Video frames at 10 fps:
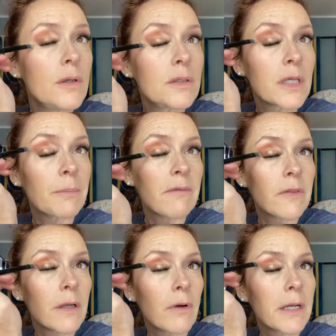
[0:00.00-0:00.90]
keep
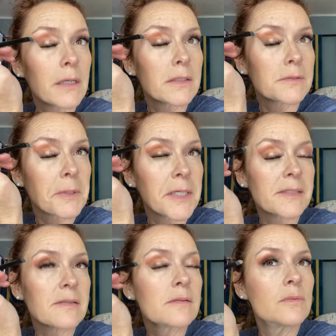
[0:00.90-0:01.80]
everything right in its
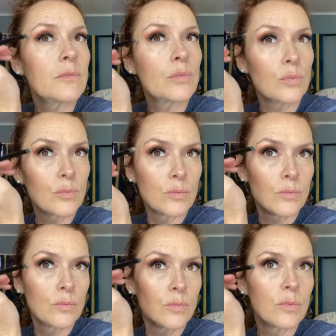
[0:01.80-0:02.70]
place.
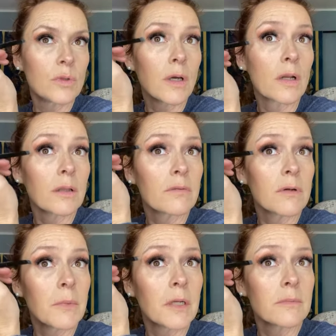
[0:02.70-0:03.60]
God, I love our
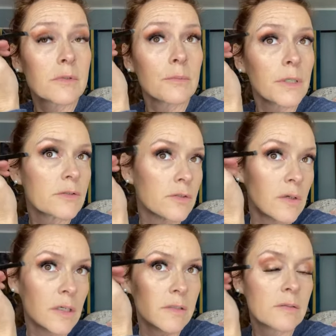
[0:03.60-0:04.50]
makeup so much, you
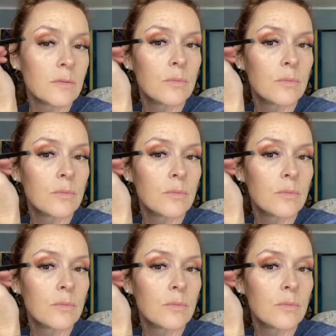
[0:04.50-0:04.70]
guys.